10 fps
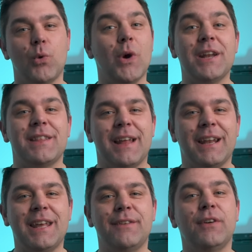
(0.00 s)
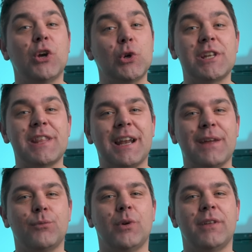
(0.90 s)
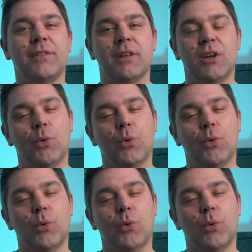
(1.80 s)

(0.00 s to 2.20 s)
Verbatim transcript: Where do they live? Who do they live with?